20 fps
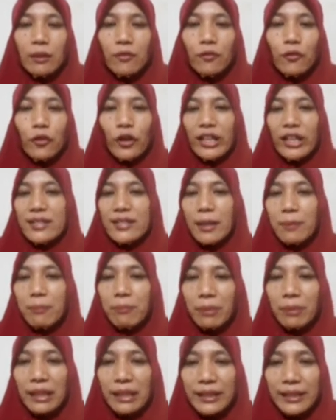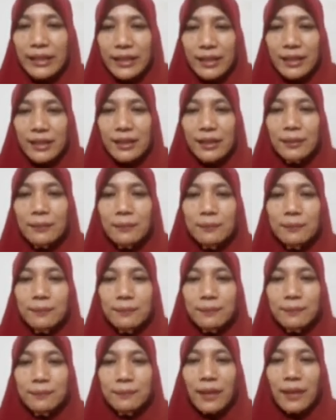for example here,
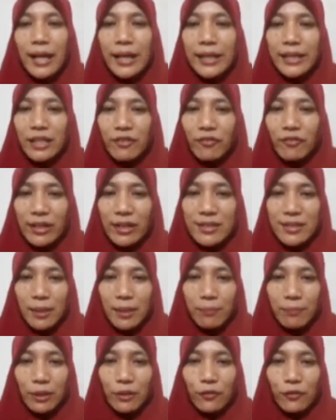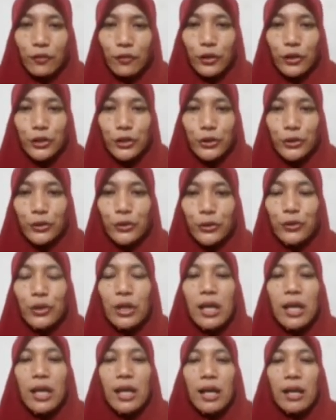I give example for you.
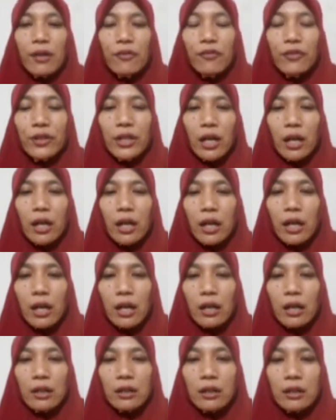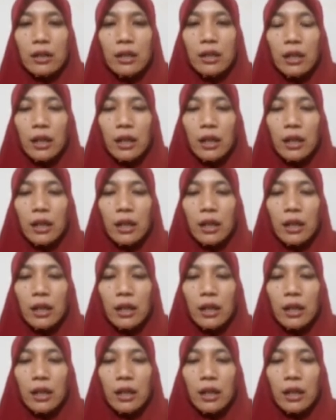We are